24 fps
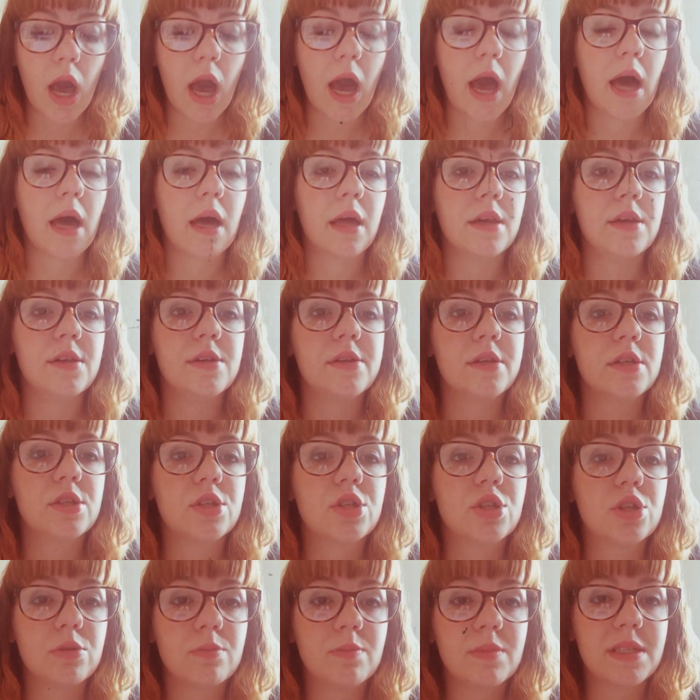And
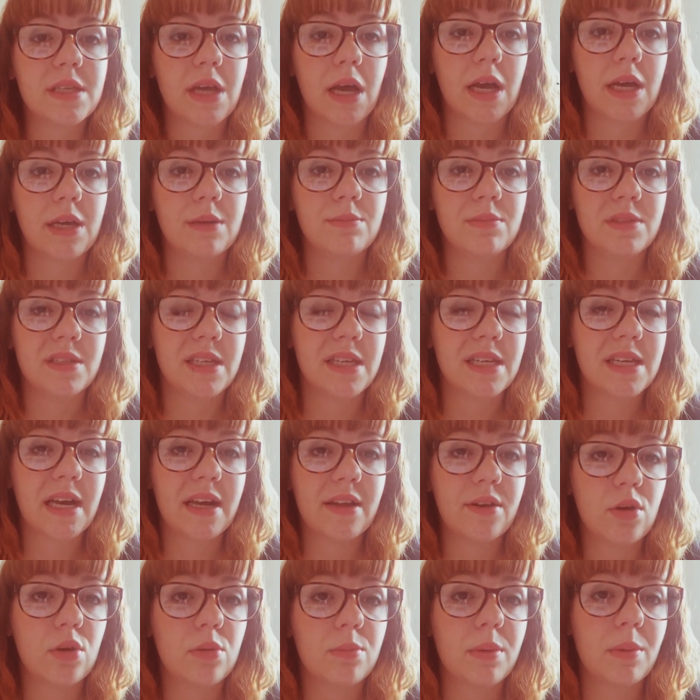sometimes it
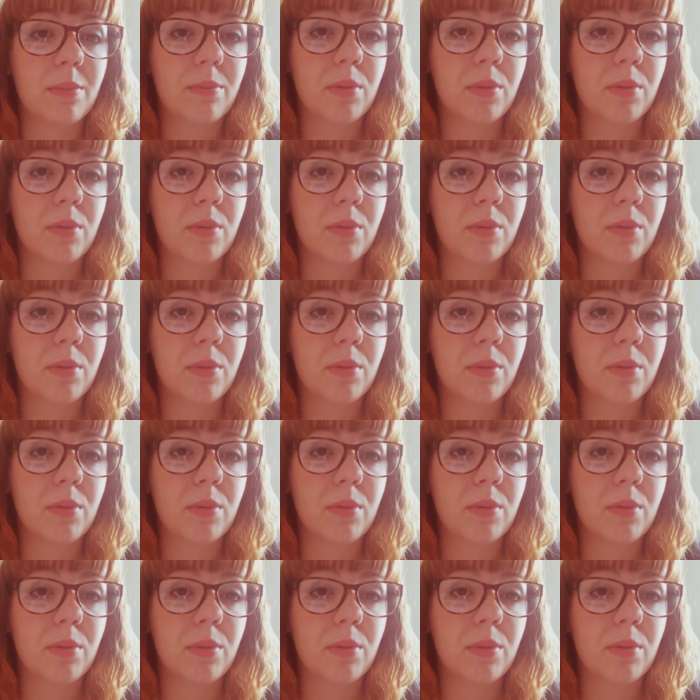cannot be